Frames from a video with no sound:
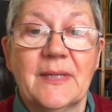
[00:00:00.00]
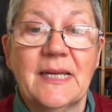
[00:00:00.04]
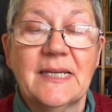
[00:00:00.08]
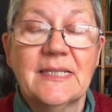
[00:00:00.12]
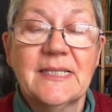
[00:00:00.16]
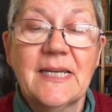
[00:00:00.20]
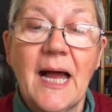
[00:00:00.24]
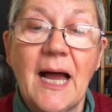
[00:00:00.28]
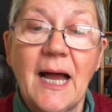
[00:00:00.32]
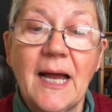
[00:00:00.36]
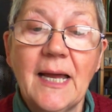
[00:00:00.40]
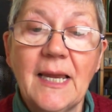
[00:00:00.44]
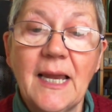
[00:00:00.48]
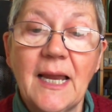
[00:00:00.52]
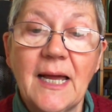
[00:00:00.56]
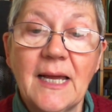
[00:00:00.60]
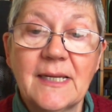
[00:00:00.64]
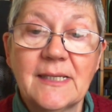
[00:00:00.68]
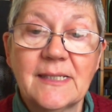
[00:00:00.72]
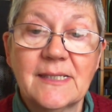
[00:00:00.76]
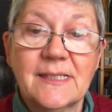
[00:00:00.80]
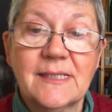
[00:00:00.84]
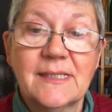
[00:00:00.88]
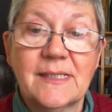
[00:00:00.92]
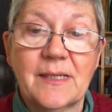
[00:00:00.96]
It
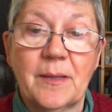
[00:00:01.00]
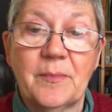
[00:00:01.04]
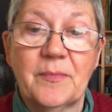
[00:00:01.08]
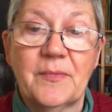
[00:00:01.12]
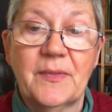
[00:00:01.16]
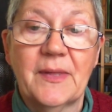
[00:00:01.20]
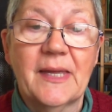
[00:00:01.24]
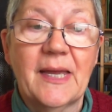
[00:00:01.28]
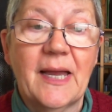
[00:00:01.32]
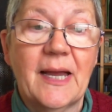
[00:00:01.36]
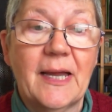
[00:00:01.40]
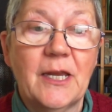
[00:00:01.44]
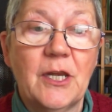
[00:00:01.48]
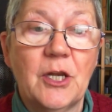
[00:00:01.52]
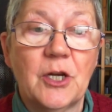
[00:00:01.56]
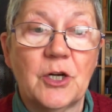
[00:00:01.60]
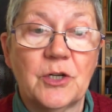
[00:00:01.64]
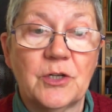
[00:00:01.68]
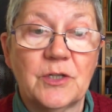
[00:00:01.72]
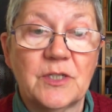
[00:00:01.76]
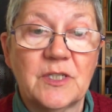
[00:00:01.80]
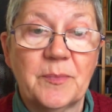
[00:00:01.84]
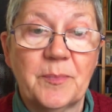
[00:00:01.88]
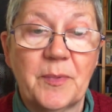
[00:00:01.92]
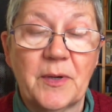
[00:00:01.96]
highlights something I
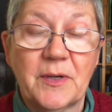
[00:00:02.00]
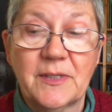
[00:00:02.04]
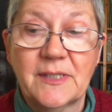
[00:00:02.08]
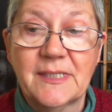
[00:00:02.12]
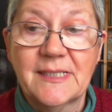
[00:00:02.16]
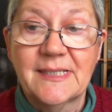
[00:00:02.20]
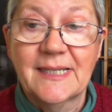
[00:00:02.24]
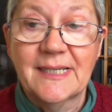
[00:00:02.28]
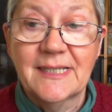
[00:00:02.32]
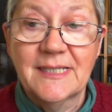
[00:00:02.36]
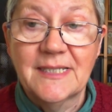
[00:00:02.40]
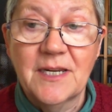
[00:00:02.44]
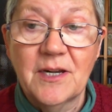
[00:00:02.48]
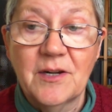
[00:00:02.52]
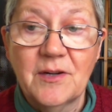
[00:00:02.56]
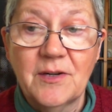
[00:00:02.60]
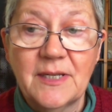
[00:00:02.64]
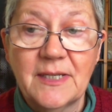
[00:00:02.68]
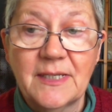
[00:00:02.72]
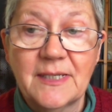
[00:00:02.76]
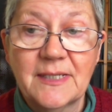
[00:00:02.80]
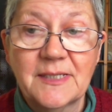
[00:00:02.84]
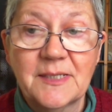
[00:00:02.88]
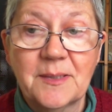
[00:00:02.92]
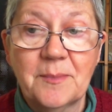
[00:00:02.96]
learned about
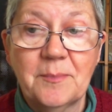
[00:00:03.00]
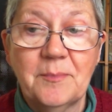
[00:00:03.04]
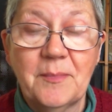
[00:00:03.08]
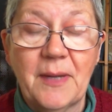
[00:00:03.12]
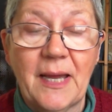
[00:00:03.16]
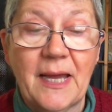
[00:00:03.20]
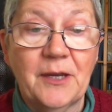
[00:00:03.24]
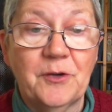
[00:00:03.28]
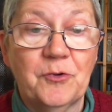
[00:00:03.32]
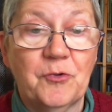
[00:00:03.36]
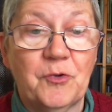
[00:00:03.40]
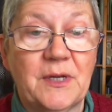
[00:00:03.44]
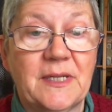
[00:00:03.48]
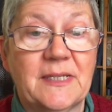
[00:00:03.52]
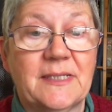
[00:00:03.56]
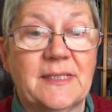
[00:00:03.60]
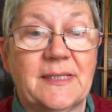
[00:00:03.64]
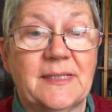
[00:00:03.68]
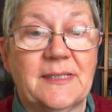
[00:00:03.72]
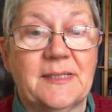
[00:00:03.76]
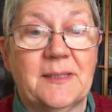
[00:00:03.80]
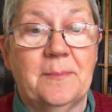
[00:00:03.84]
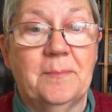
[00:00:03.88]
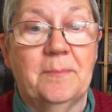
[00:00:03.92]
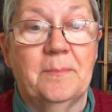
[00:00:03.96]
sectarianism and
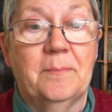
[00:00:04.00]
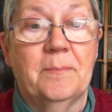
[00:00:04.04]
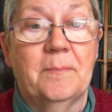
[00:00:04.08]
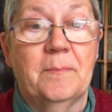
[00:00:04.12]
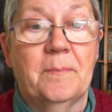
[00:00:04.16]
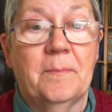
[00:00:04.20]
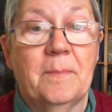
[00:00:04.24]
racism